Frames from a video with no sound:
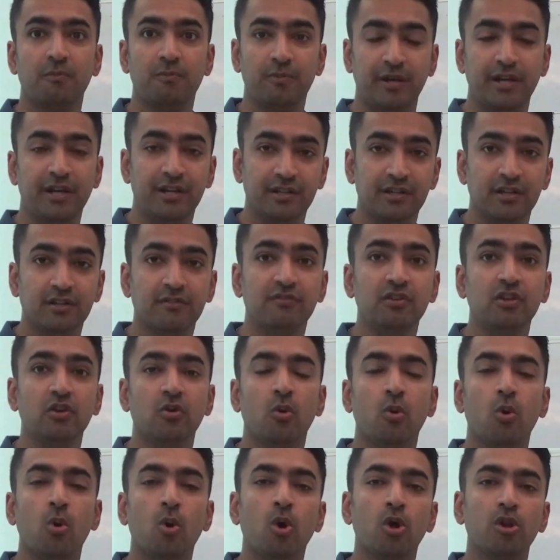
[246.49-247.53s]
operator
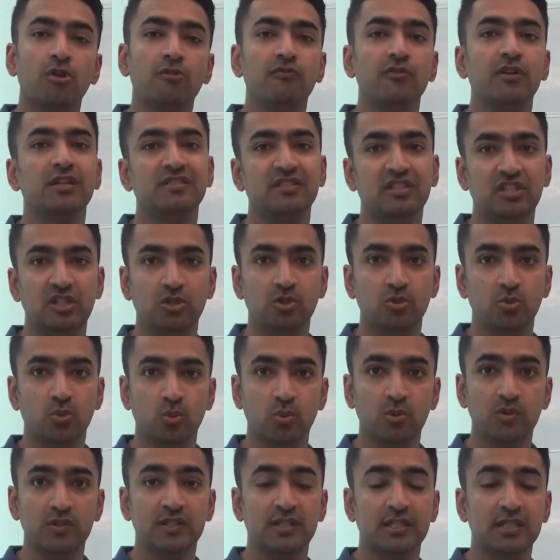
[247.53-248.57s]
we always
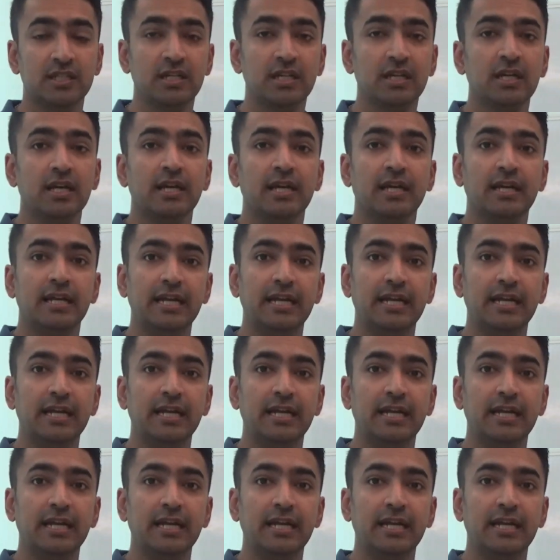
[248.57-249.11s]
use